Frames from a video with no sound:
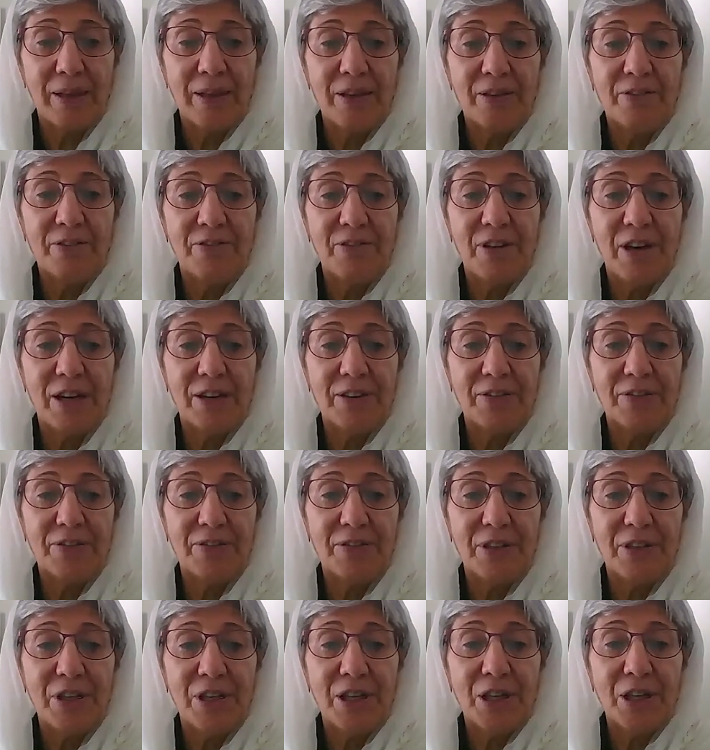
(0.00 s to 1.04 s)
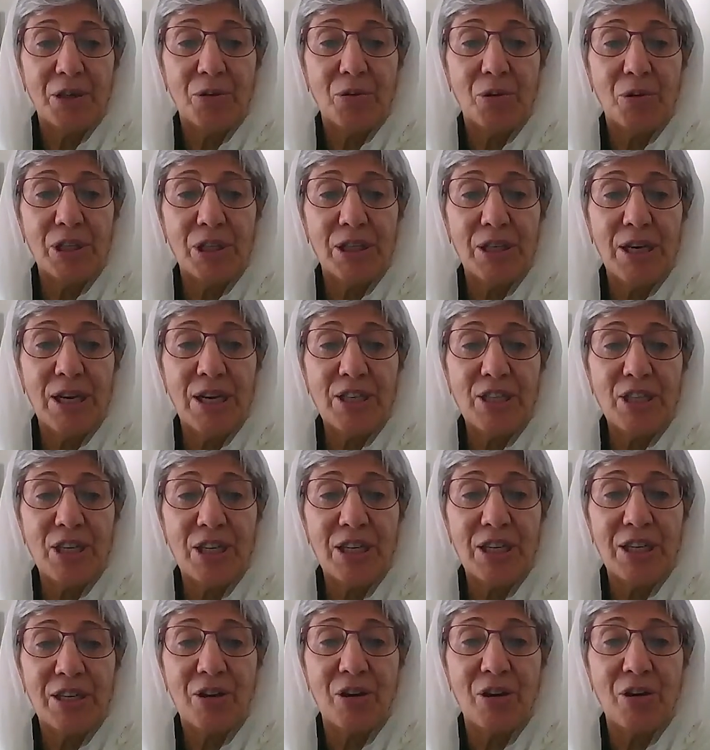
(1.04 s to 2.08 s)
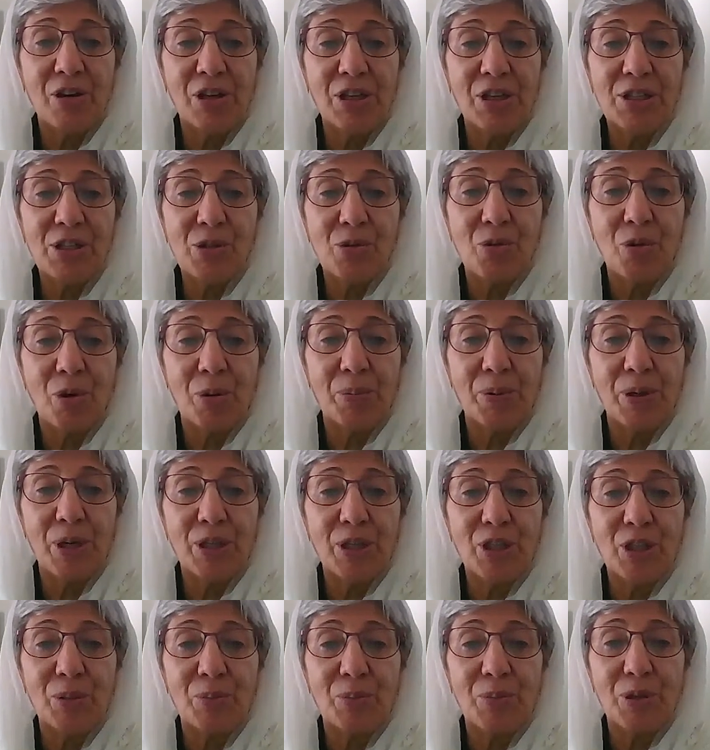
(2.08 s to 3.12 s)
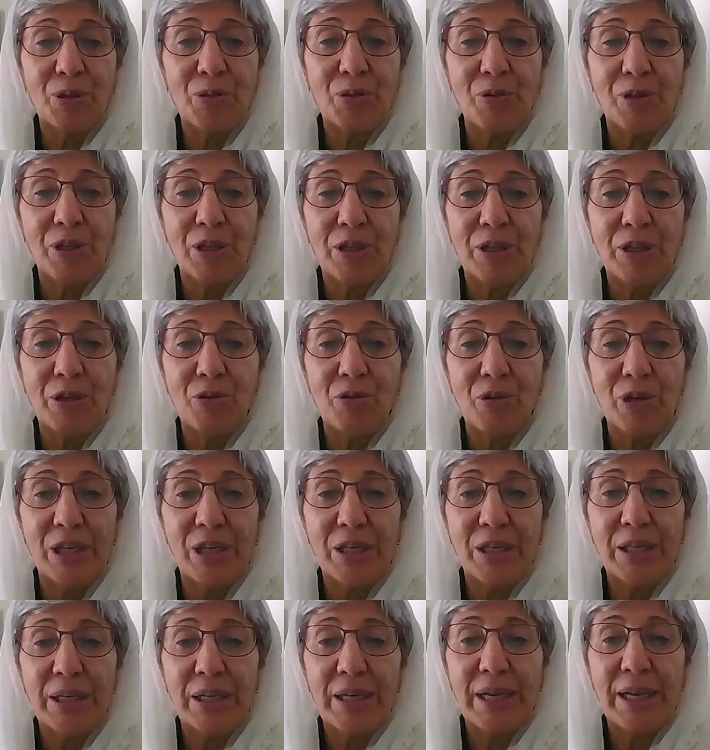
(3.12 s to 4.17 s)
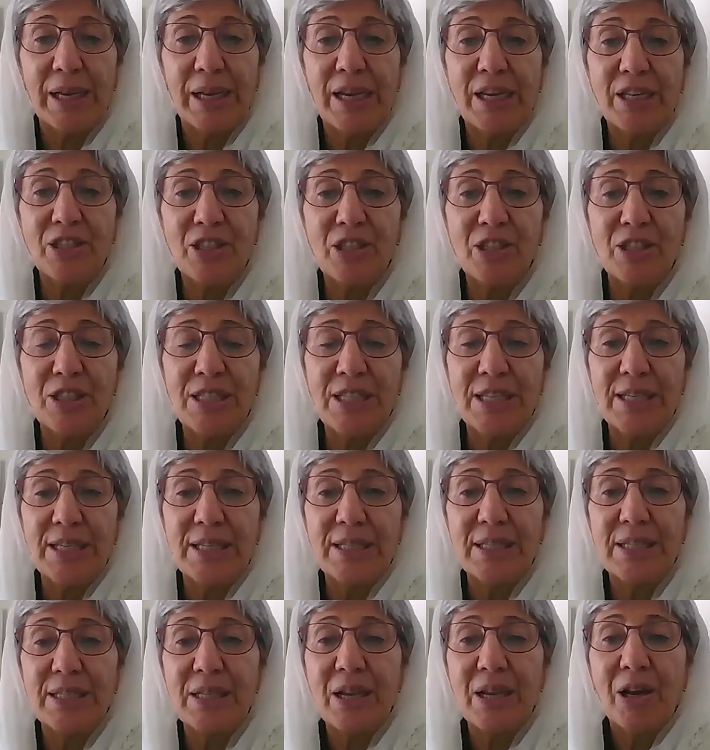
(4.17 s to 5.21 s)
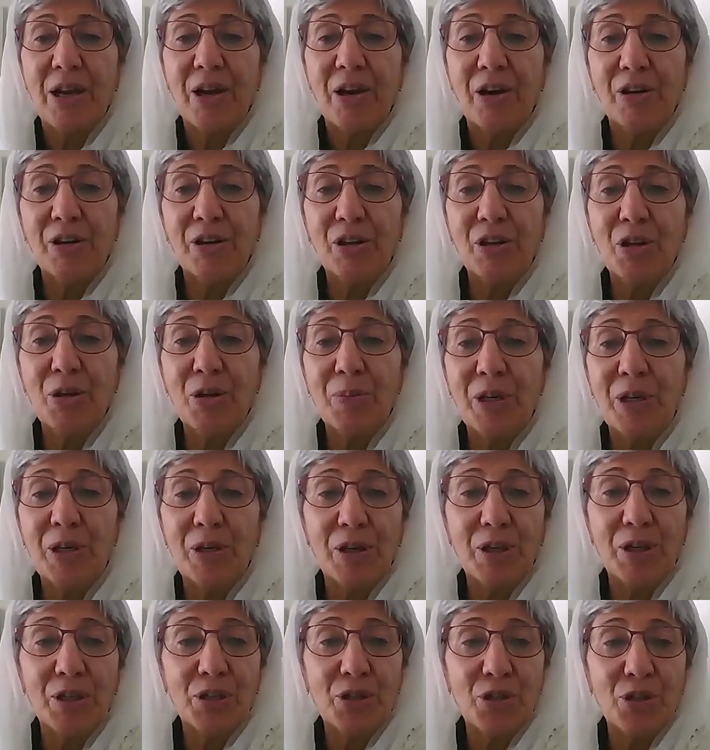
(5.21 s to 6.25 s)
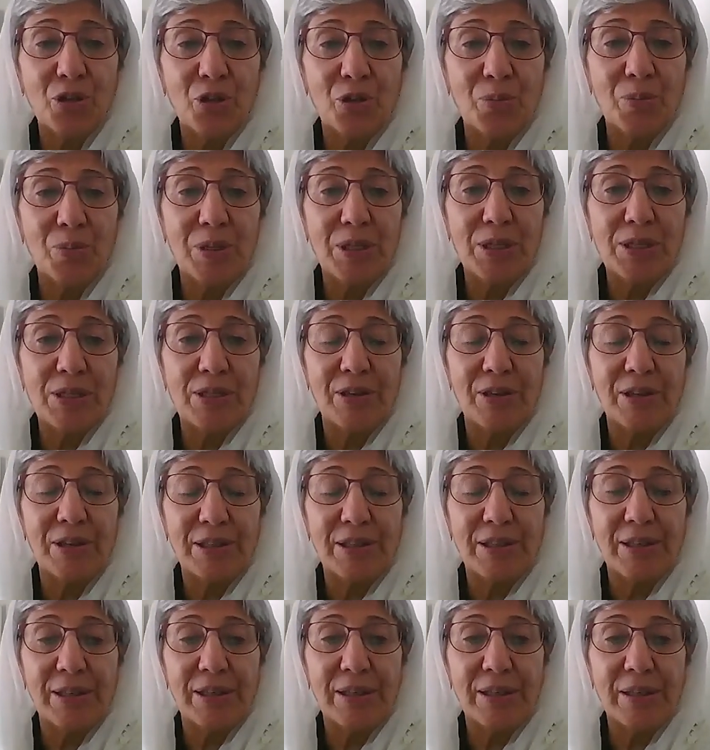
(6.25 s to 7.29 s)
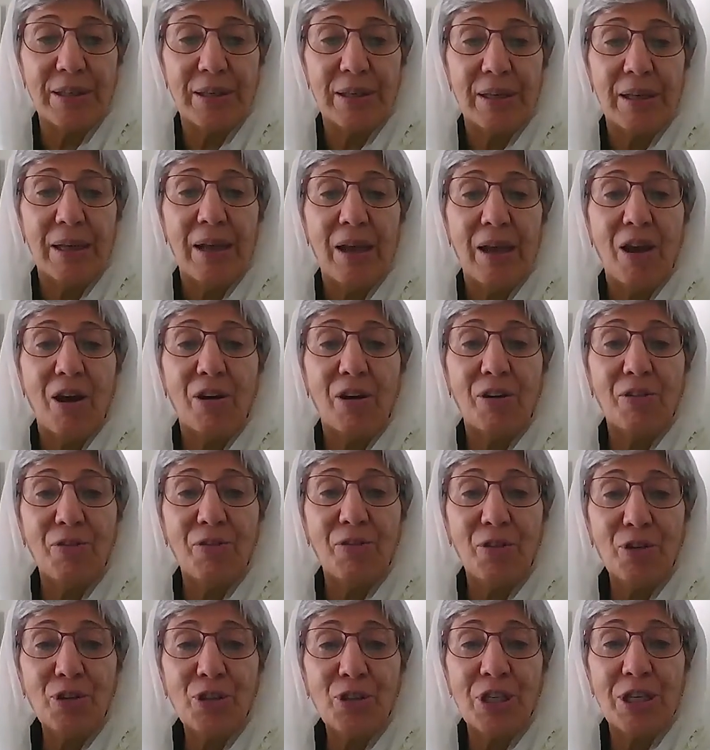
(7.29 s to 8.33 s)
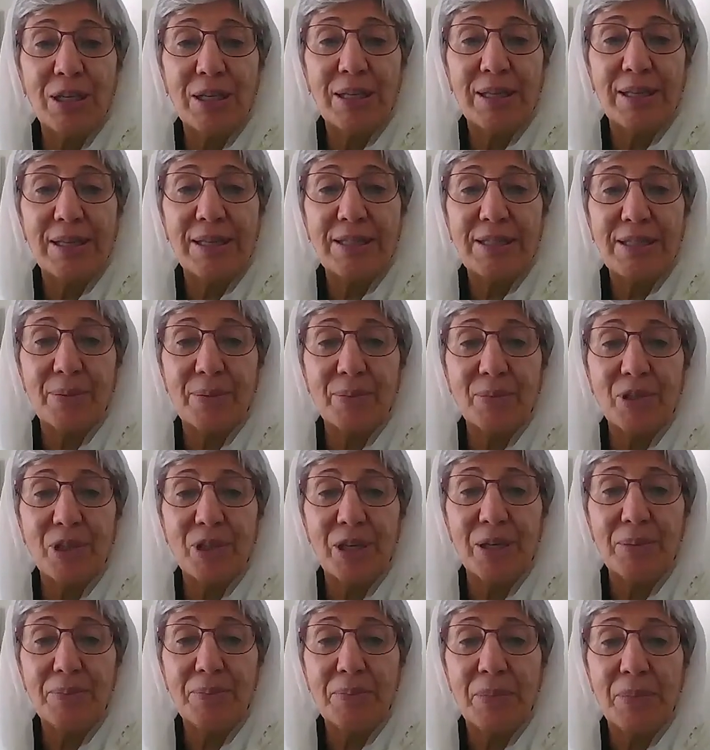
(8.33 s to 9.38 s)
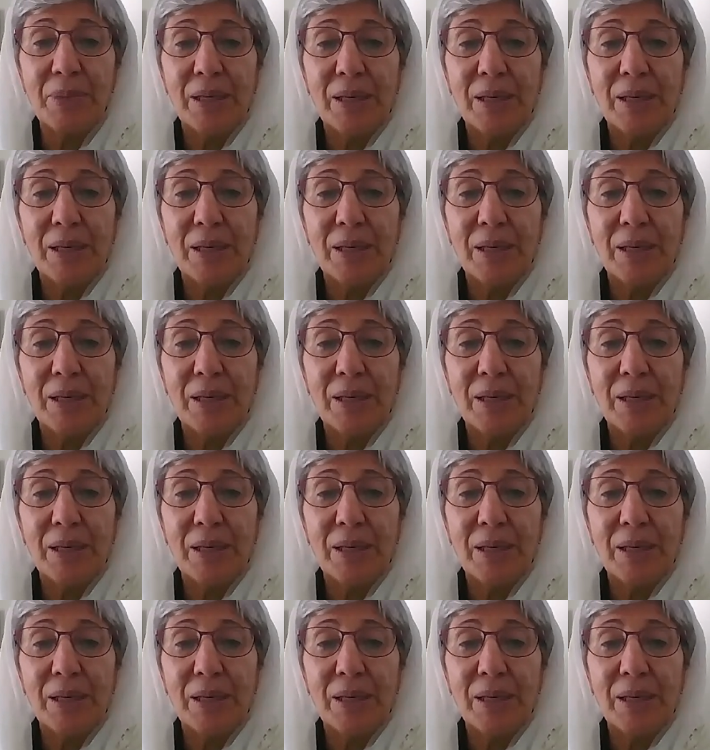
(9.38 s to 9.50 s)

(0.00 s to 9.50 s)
5, coordination and honest cooperation between the UN agencies on human rights should be strengthening. Unfortunately, sometimes